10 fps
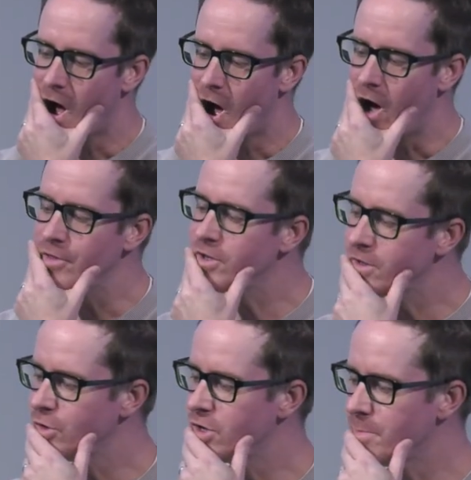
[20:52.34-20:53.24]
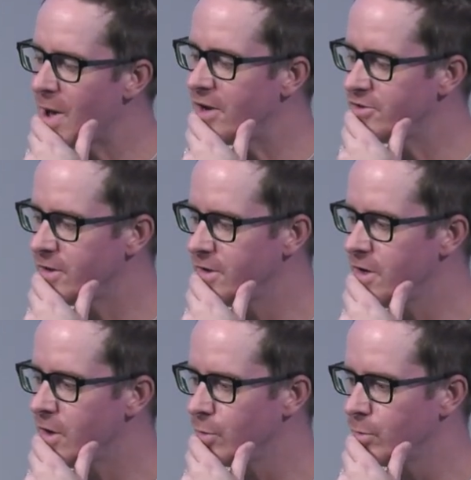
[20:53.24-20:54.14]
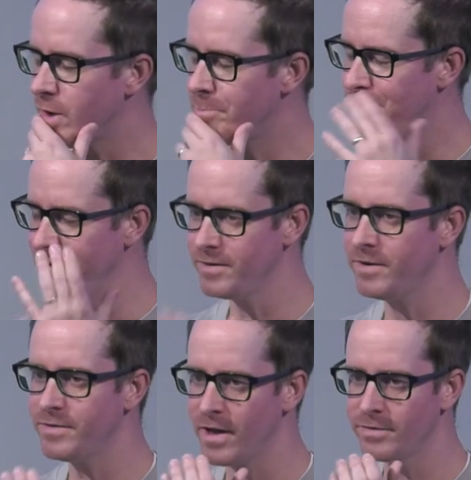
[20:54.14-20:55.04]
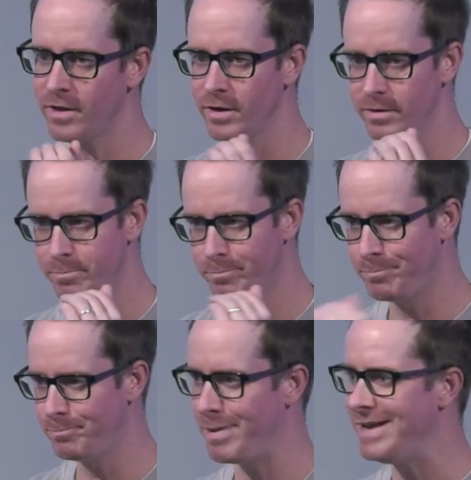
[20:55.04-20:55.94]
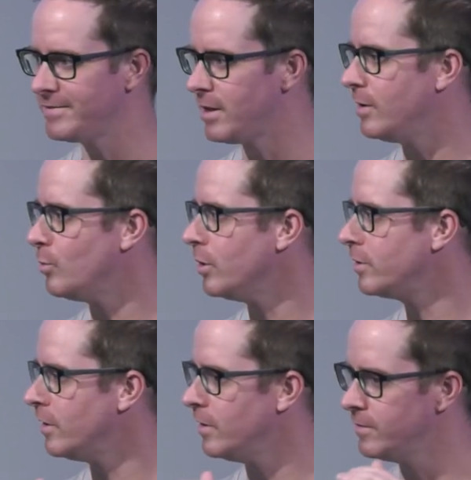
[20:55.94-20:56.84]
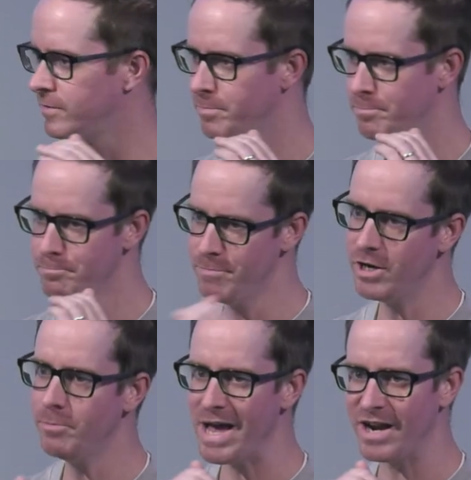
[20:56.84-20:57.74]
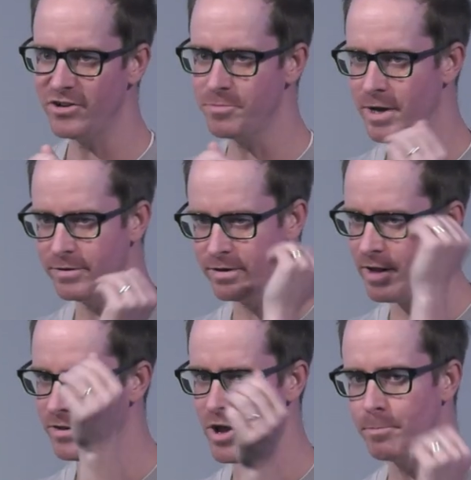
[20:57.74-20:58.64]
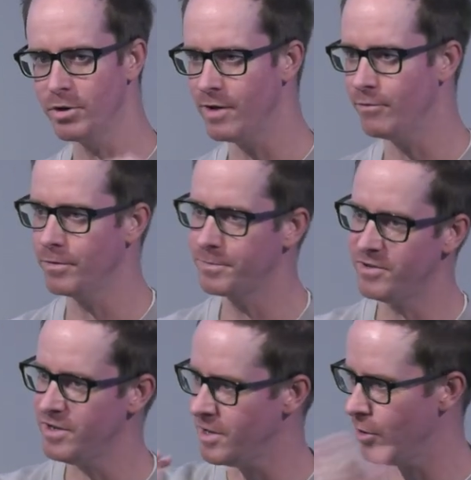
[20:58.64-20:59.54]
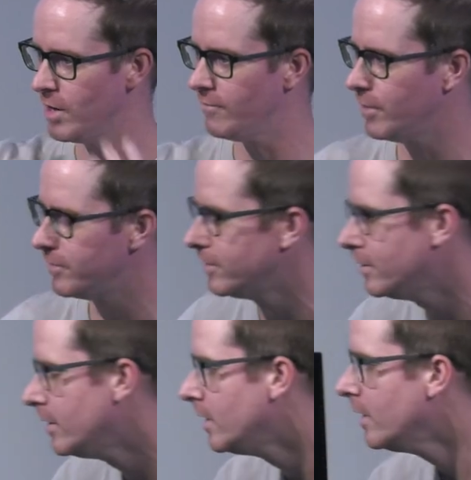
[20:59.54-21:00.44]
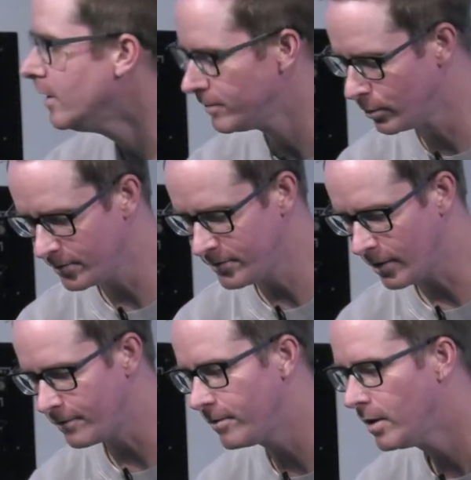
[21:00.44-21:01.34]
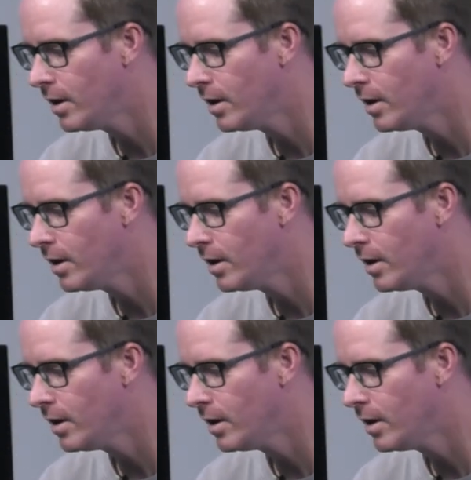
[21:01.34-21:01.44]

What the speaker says: I think you can imagine, you know, a business as like baseline workers, middle management, and then the upper level, CEO levels sort of stuff.